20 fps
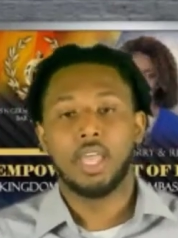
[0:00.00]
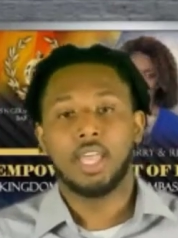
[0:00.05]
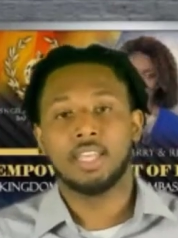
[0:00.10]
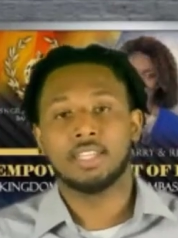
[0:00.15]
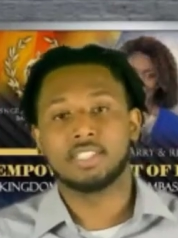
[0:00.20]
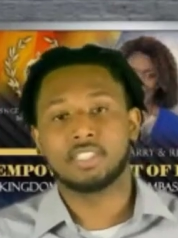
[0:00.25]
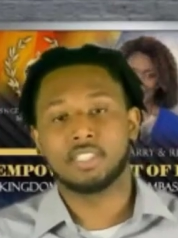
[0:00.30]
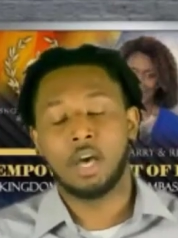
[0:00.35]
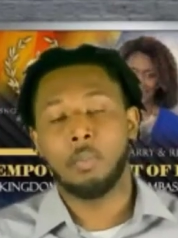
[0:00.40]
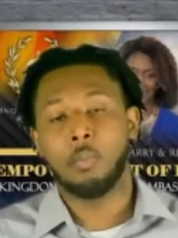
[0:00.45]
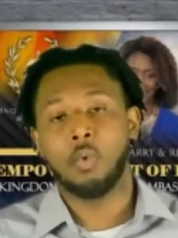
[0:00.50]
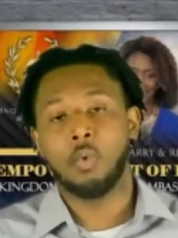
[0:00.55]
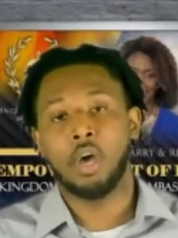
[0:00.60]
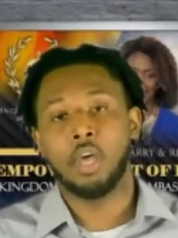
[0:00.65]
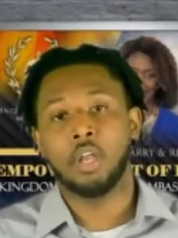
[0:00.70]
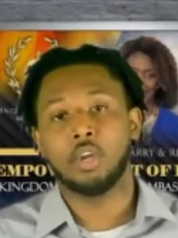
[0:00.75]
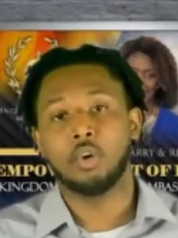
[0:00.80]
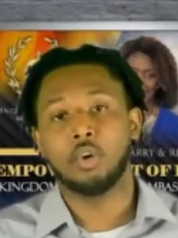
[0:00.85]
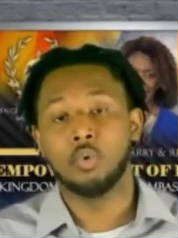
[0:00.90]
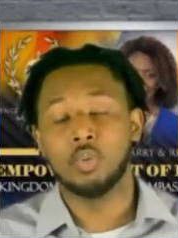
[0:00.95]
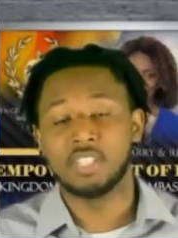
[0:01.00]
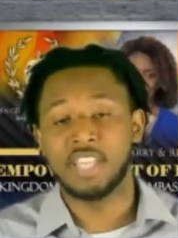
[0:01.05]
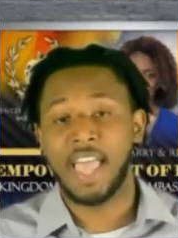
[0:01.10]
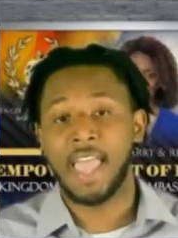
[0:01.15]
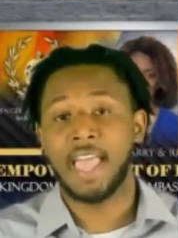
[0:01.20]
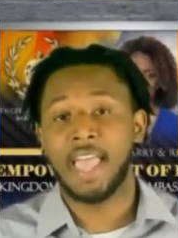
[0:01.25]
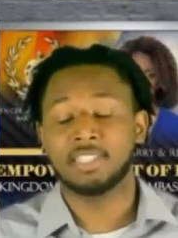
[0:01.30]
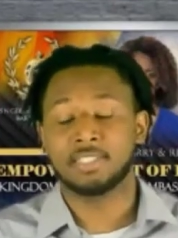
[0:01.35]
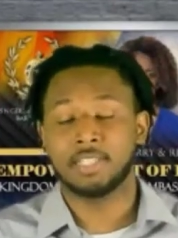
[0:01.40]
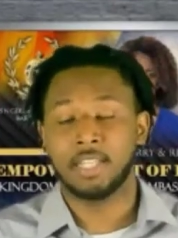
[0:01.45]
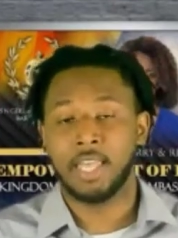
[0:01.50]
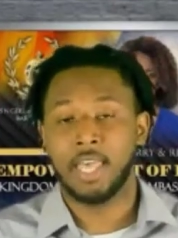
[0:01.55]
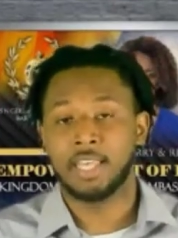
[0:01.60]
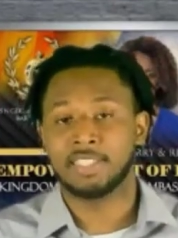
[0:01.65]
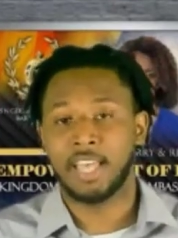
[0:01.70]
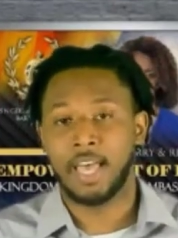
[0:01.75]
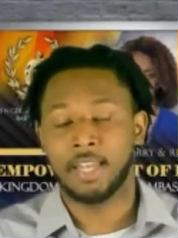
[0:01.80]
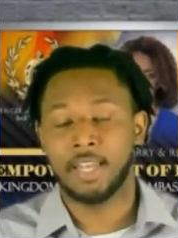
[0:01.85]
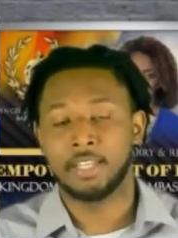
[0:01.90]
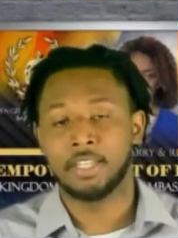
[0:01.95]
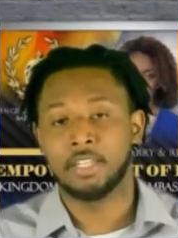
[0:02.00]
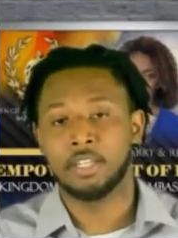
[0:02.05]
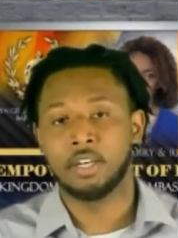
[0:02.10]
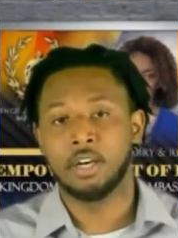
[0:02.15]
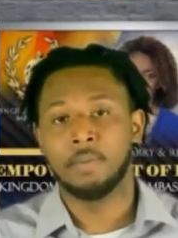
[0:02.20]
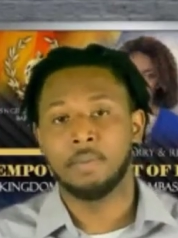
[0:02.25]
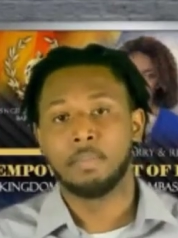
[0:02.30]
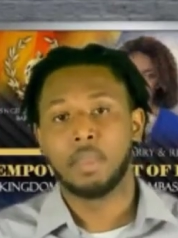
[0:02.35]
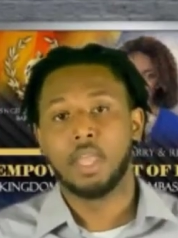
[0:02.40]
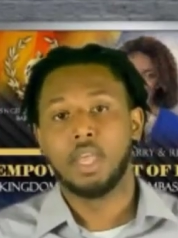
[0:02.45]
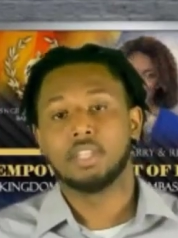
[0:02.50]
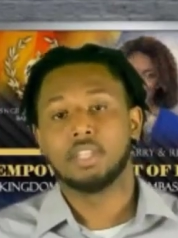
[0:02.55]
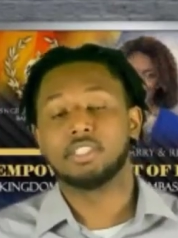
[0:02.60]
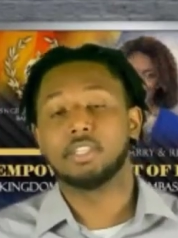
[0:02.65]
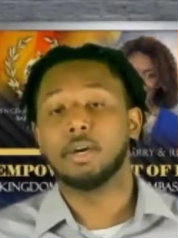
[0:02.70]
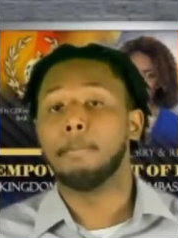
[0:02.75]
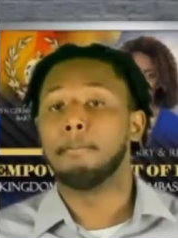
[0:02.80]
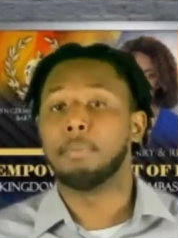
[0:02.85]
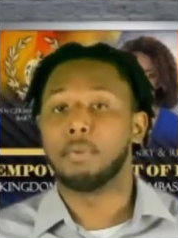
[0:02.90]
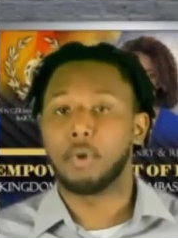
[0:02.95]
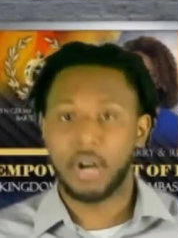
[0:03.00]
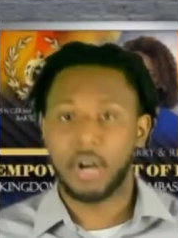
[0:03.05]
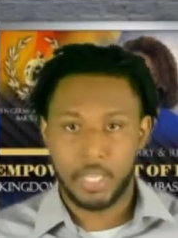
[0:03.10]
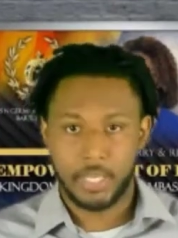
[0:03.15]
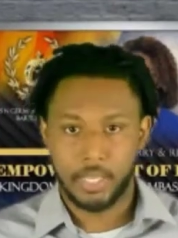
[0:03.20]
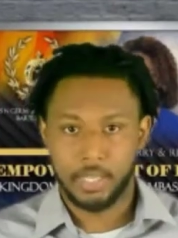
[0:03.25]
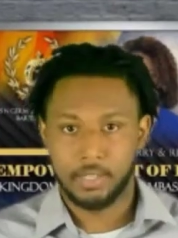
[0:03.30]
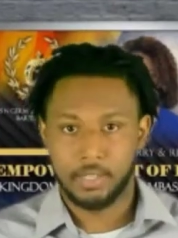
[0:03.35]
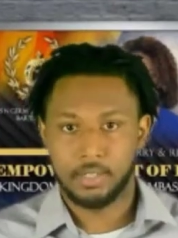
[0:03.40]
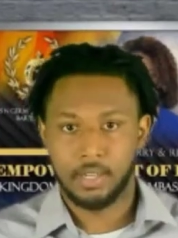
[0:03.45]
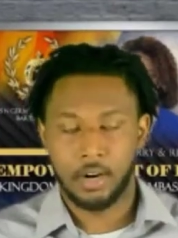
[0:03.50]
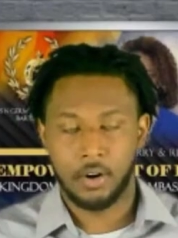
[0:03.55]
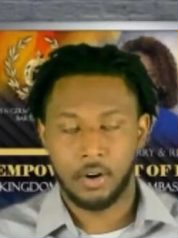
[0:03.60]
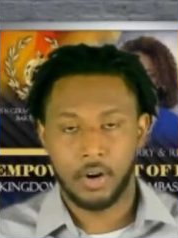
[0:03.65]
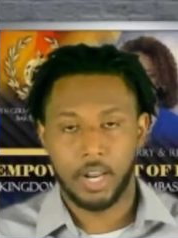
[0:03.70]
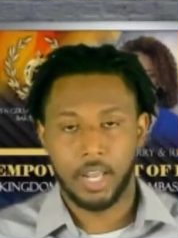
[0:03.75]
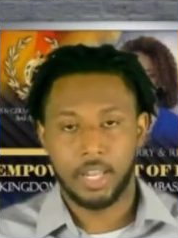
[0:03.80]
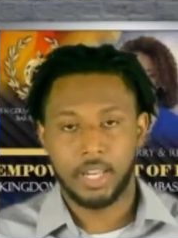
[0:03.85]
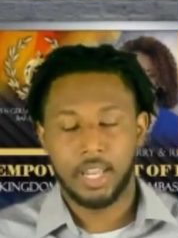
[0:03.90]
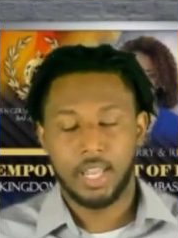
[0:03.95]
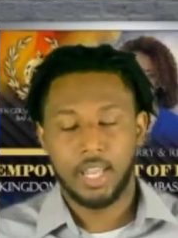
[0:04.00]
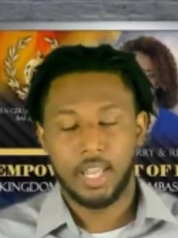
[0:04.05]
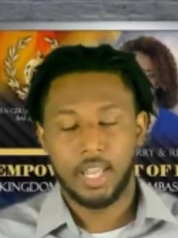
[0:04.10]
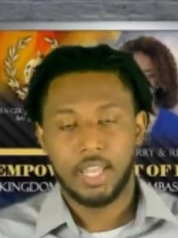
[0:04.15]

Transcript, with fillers: is someone who actually has the idea to break it. All right.